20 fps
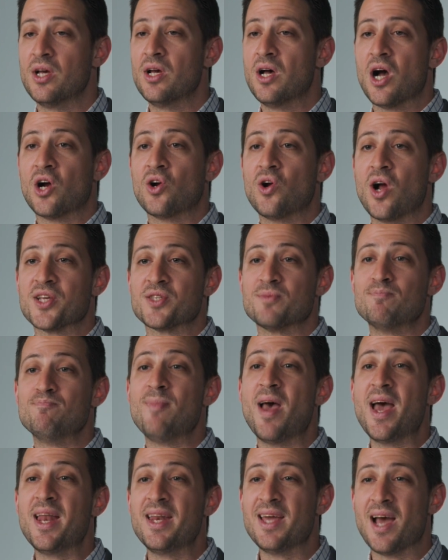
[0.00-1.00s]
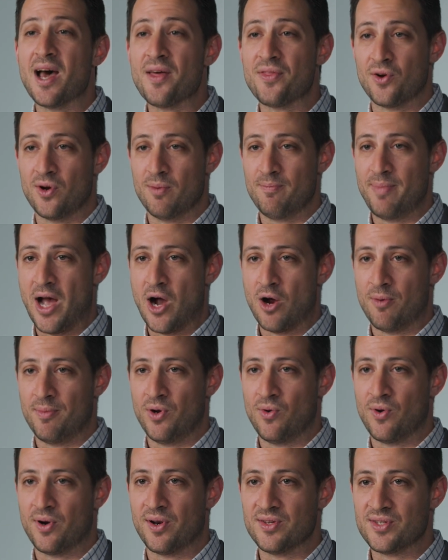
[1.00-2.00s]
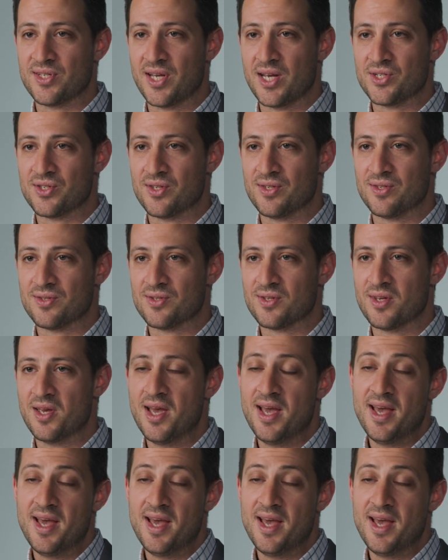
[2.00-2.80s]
across many other empowerment organizations.